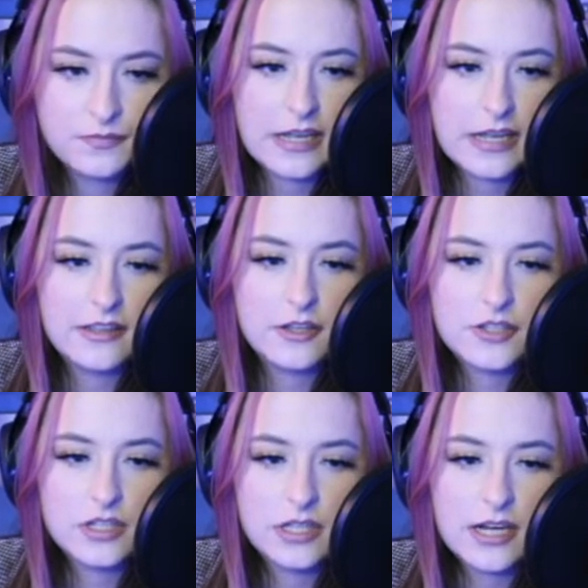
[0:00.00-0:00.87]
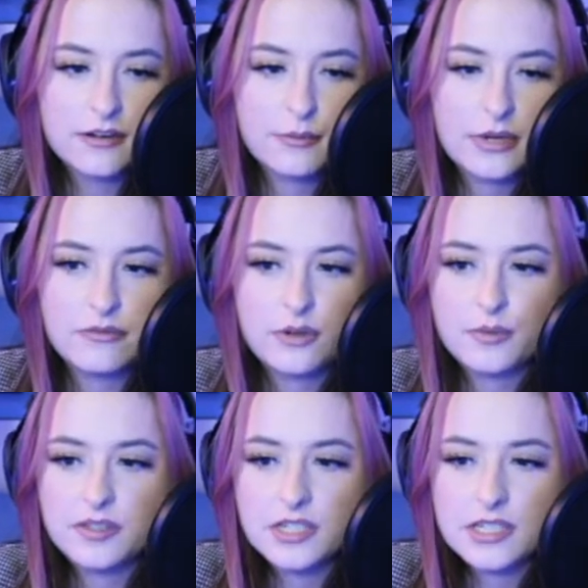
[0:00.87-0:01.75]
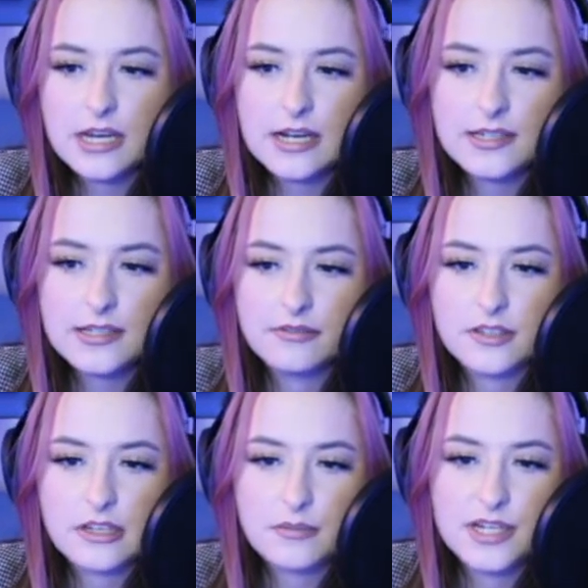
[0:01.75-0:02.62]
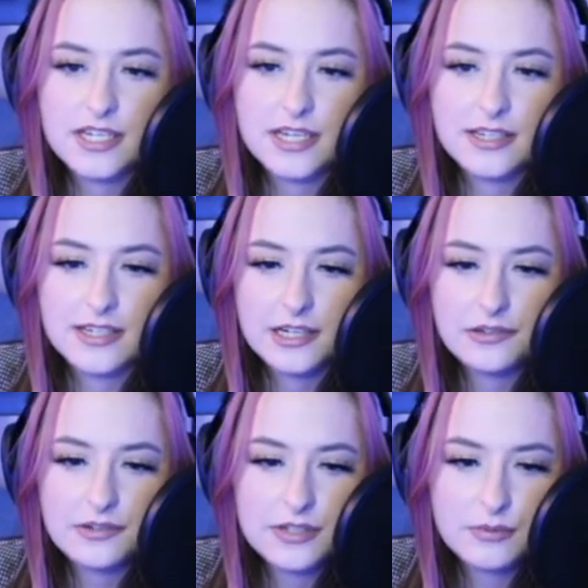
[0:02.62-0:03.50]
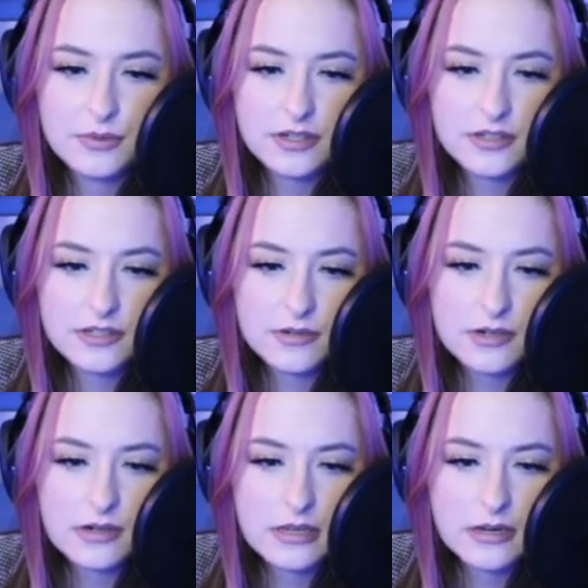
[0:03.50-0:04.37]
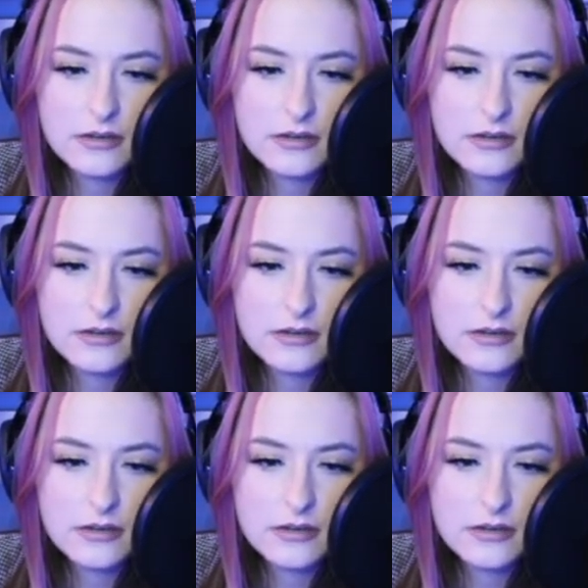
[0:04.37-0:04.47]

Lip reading: And then there's a lot of reverb on these hats. like I might take it down, to be honest. Where are they?